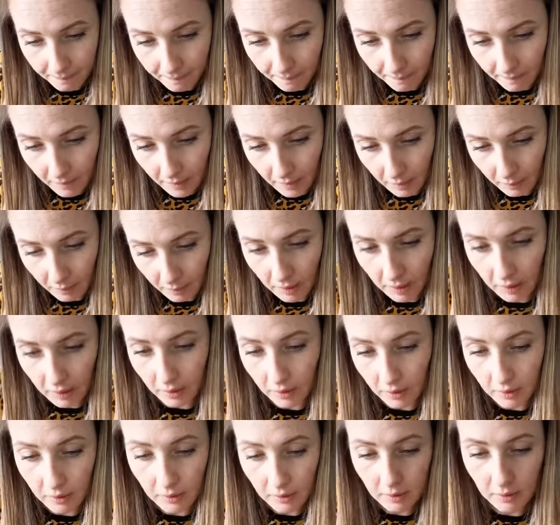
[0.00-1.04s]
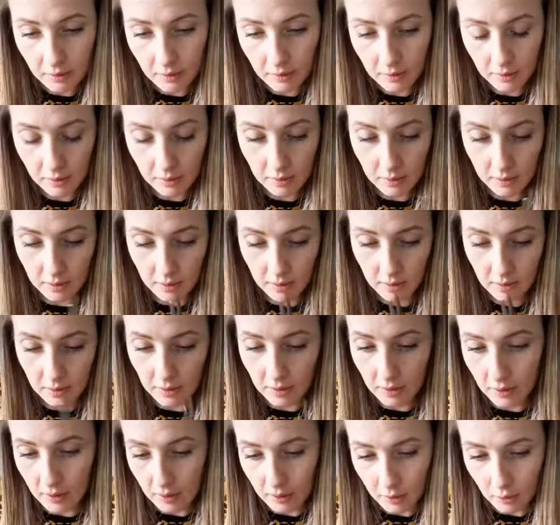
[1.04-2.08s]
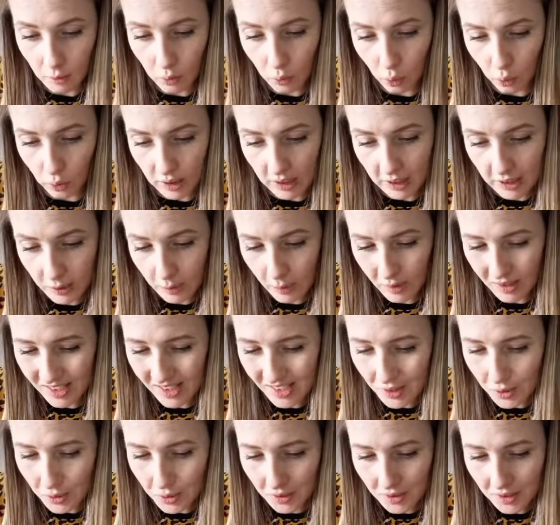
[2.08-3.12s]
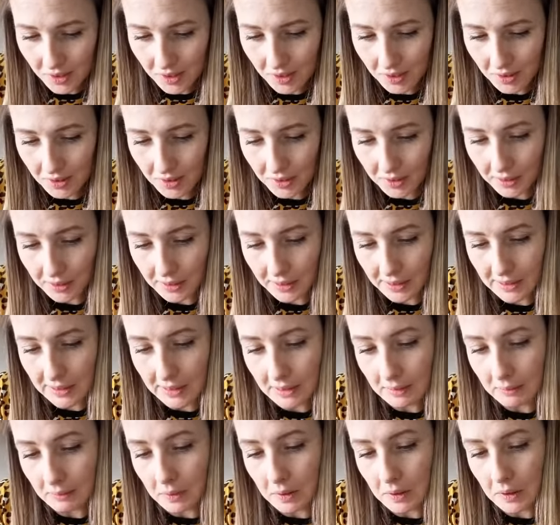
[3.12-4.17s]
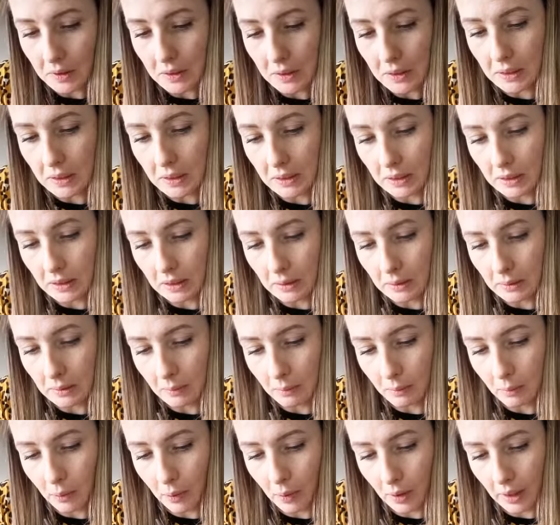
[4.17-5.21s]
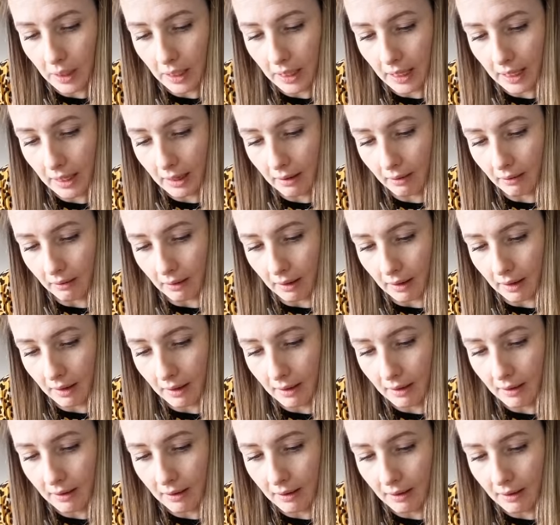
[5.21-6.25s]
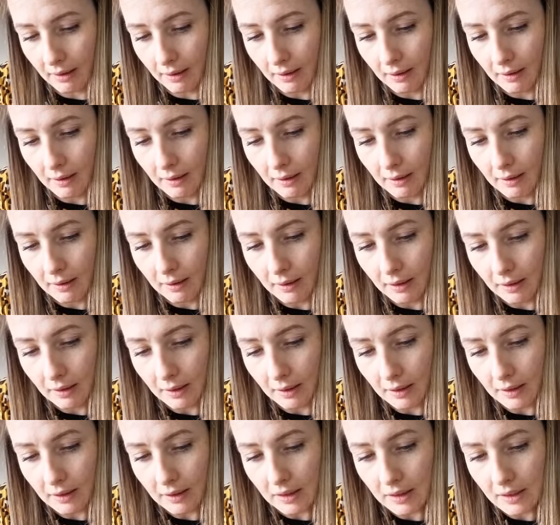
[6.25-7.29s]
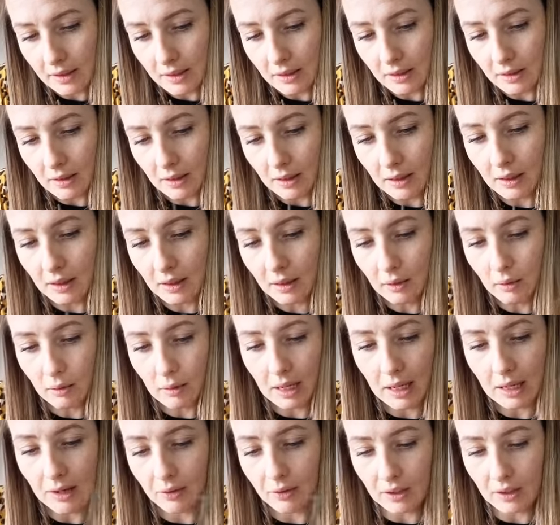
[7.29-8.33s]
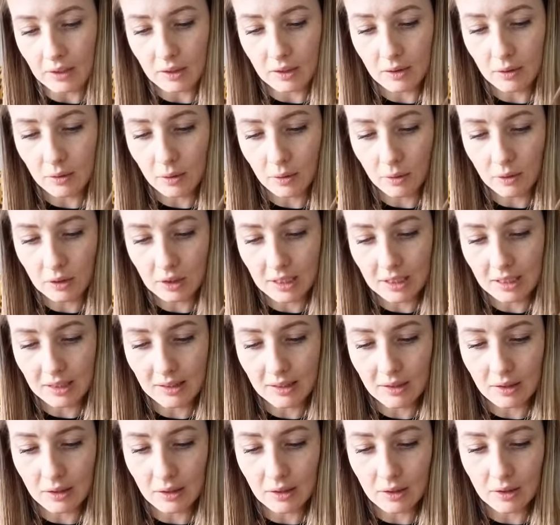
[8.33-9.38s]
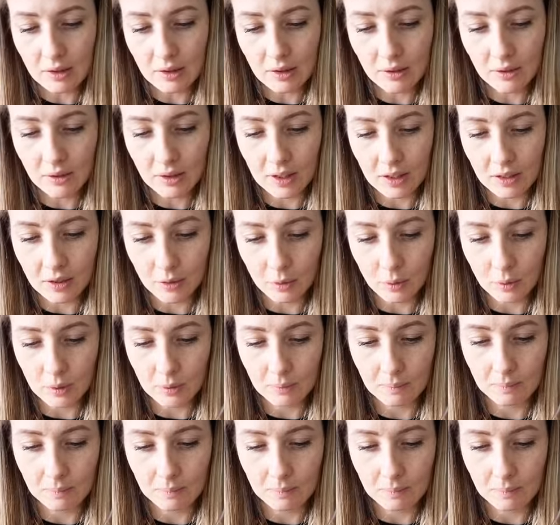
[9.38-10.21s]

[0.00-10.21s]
you go. Oh, this one's not as good, guys. Just putting it out there. This little leaf is not as good as the first one.